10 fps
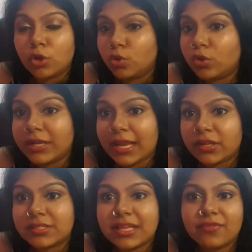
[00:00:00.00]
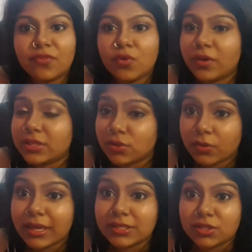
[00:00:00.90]
Don't tell yourself, oh, it's
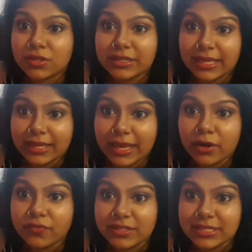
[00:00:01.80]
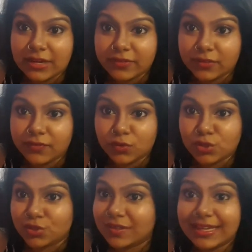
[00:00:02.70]
okay, it's going to take care of itself in the
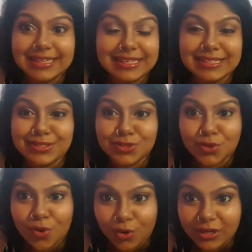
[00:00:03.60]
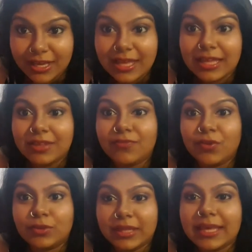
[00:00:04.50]
future. It is not. If
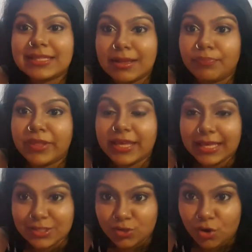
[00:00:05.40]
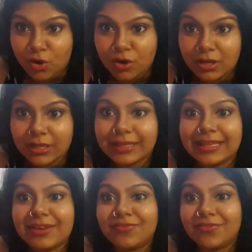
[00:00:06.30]
you think something is wrong,
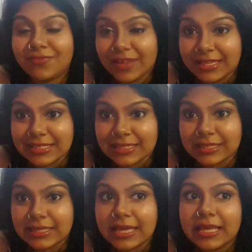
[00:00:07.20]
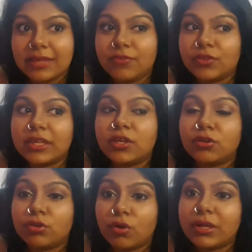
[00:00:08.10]
then fix it. If you think you're
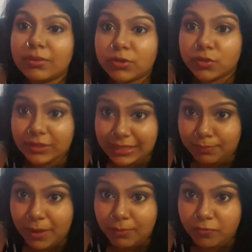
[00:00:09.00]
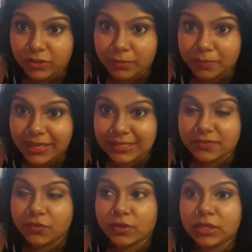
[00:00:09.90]
not able to keep up with the pace,
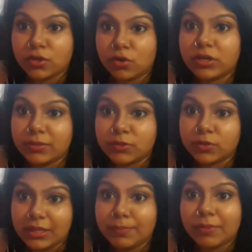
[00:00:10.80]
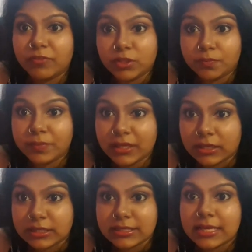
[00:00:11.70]
if you think you're not able to keep up with your
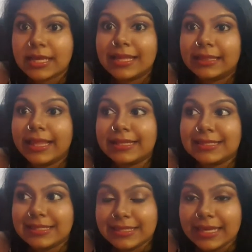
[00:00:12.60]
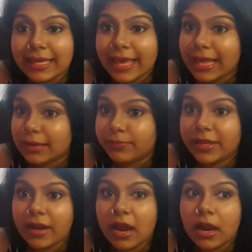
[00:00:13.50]
peers, then seek help.
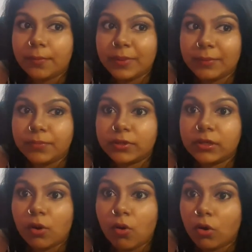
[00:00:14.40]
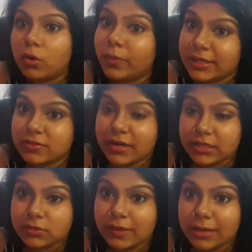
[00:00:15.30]
There are people always
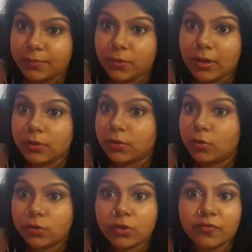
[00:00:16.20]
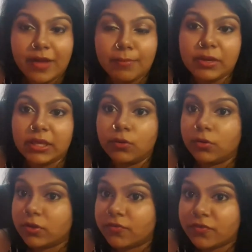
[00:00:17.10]
ready to help you out. Go to your family, go
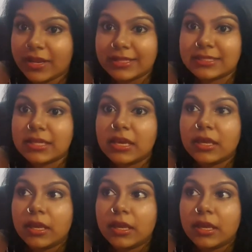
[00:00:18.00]
to your friends.